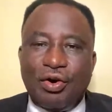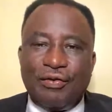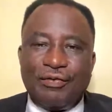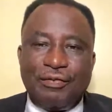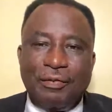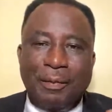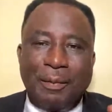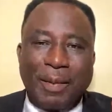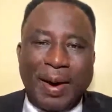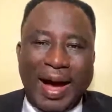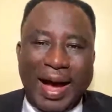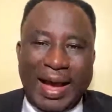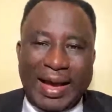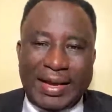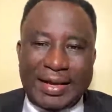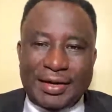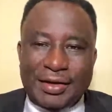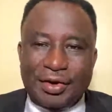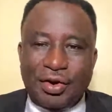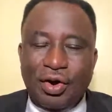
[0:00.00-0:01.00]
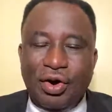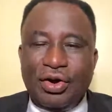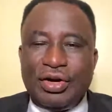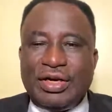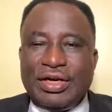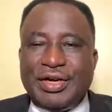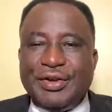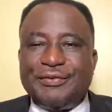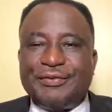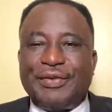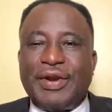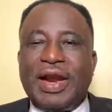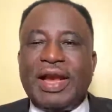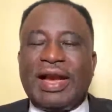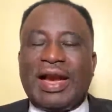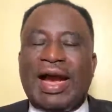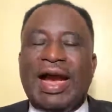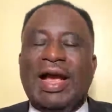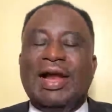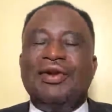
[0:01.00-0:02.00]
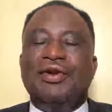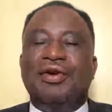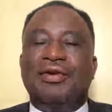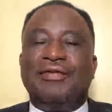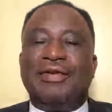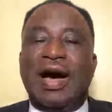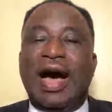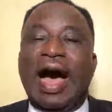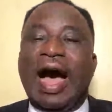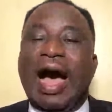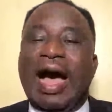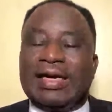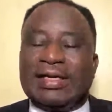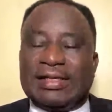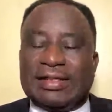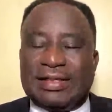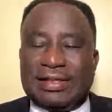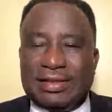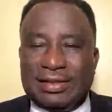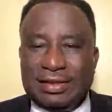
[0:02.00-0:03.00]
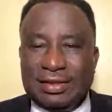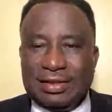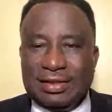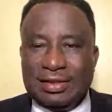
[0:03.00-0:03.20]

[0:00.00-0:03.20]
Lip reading: of mind or different kind of heart